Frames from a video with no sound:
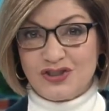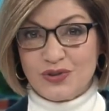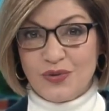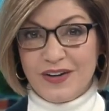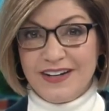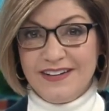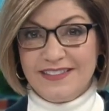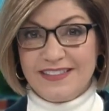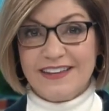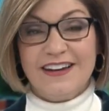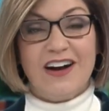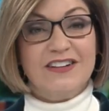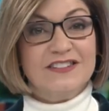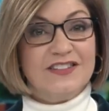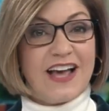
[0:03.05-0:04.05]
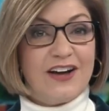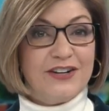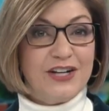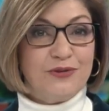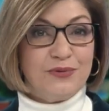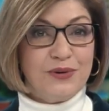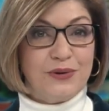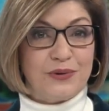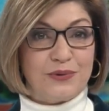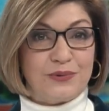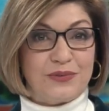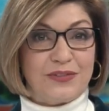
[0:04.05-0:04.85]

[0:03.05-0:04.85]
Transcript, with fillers: joined the Knox County crew.